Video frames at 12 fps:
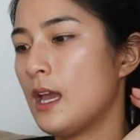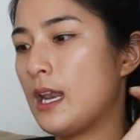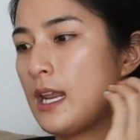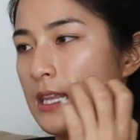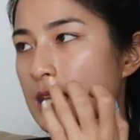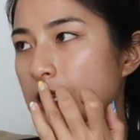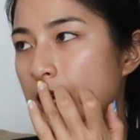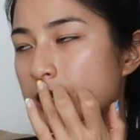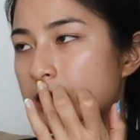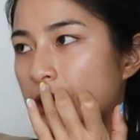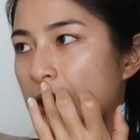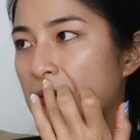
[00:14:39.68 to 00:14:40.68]
And I think
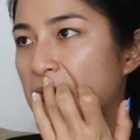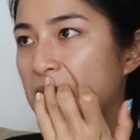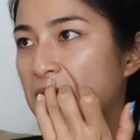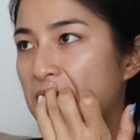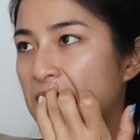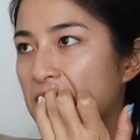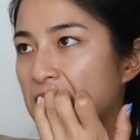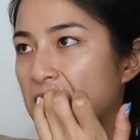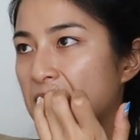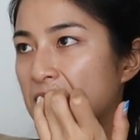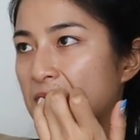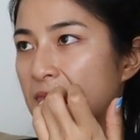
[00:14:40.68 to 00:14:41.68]
that's,
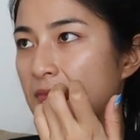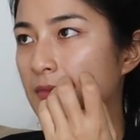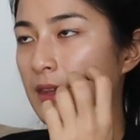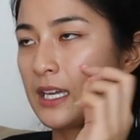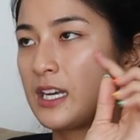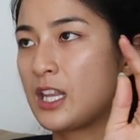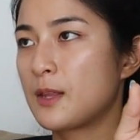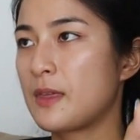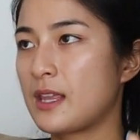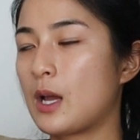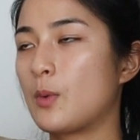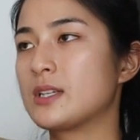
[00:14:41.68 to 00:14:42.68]
like, another
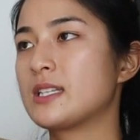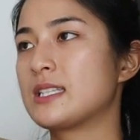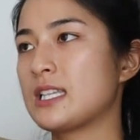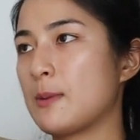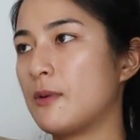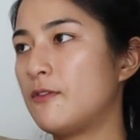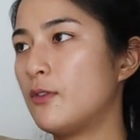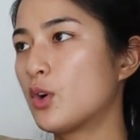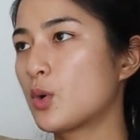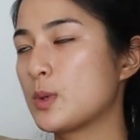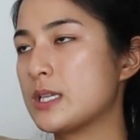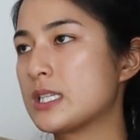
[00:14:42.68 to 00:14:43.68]
thing I wanted to say
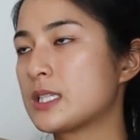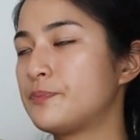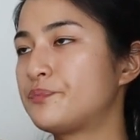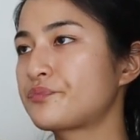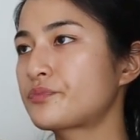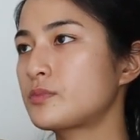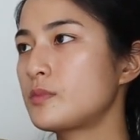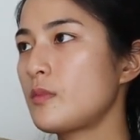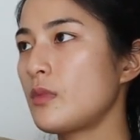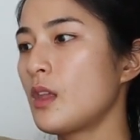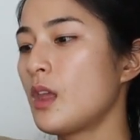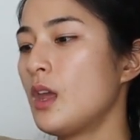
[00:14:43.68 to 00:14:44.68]
before was,
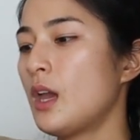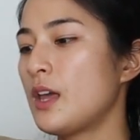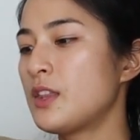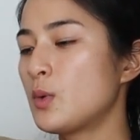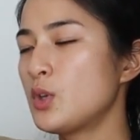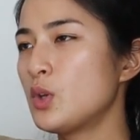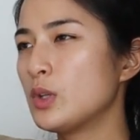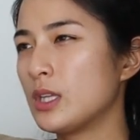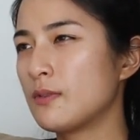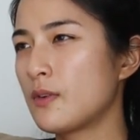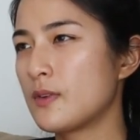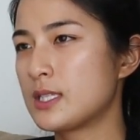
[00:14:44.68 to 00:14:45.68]
I think when you
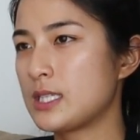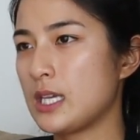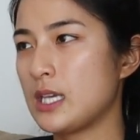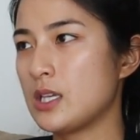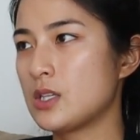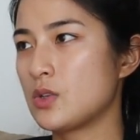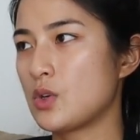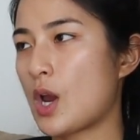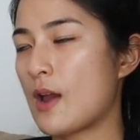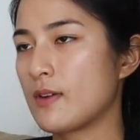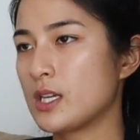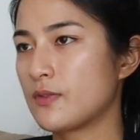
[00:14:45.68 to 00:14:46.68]
live overseas or you're
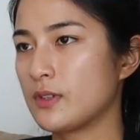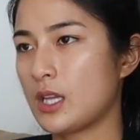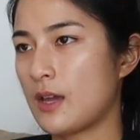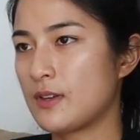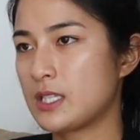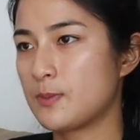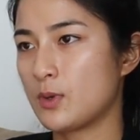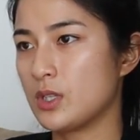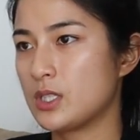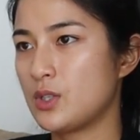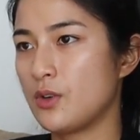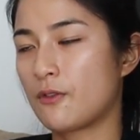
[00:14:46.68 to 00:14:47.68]
having a different life
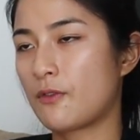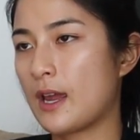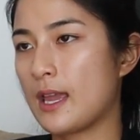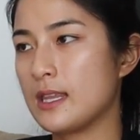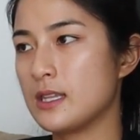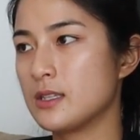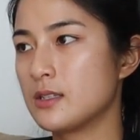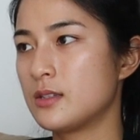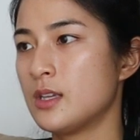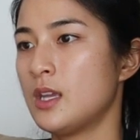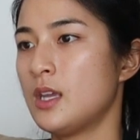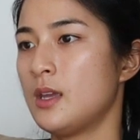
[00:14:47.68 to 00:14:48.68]
experience to your friends,
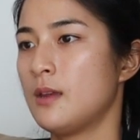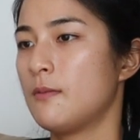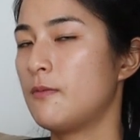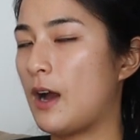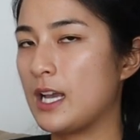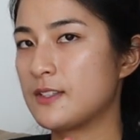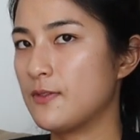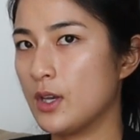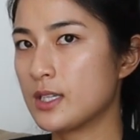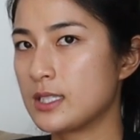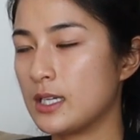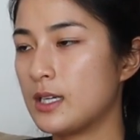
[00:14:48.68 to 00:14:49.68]
vice
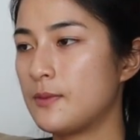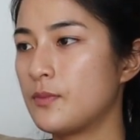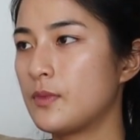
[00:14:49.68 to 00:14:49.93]
versa,